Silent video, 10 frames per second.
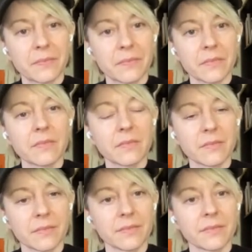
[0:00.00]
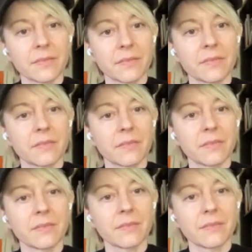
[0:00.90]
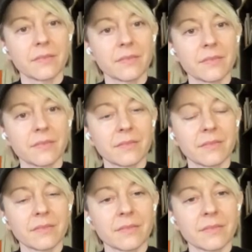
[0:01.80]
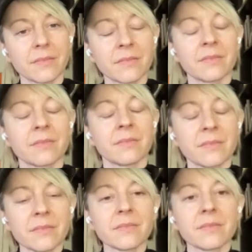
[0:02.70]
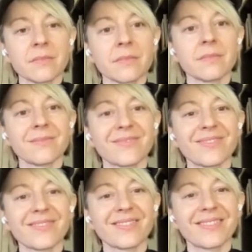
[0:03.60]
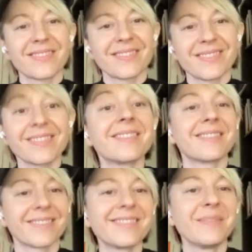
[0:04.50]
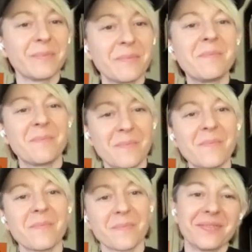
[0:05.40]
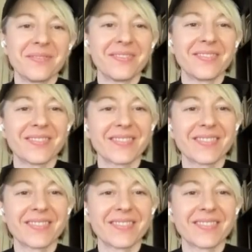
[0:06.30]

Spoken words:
This person isn't speaking.